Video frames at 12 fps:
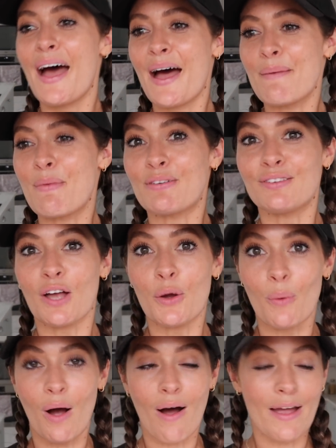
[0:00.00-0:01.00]
Um,
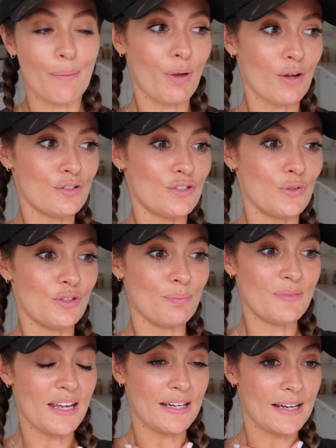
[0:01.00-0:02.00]
so I am going to do
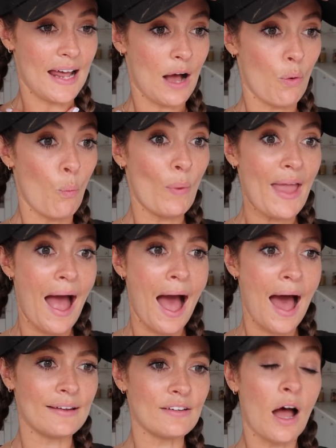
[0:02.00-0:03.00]
some dinner now. We
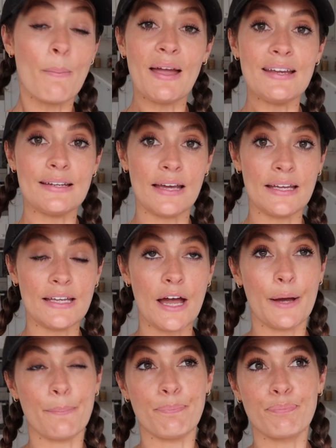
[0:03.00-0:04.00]
had, I made a
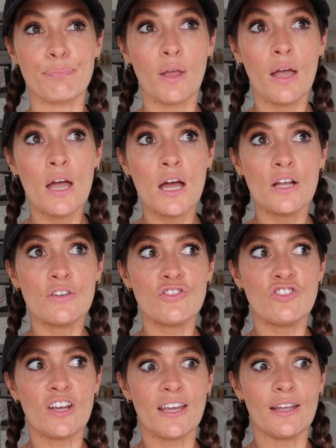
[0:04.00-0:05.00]
um,
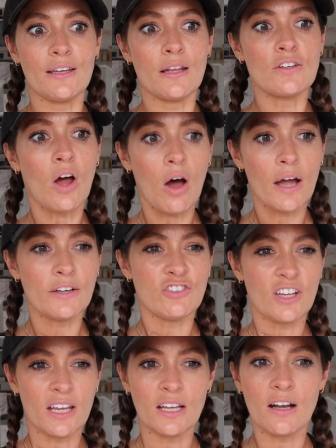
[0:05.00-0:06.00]
chicken, Thai
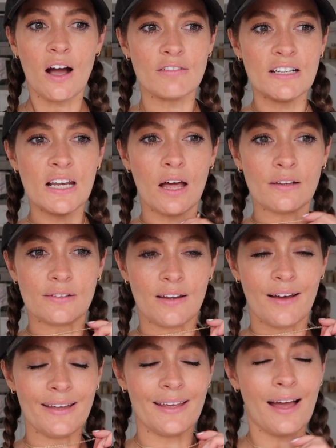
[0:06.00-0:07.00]
chicken curry last
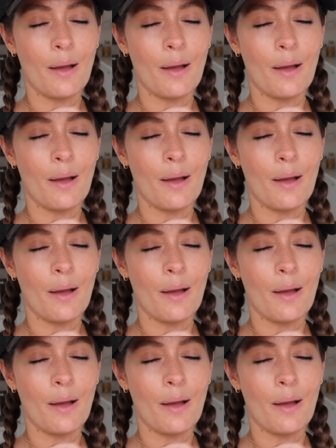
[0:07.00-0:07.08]
night.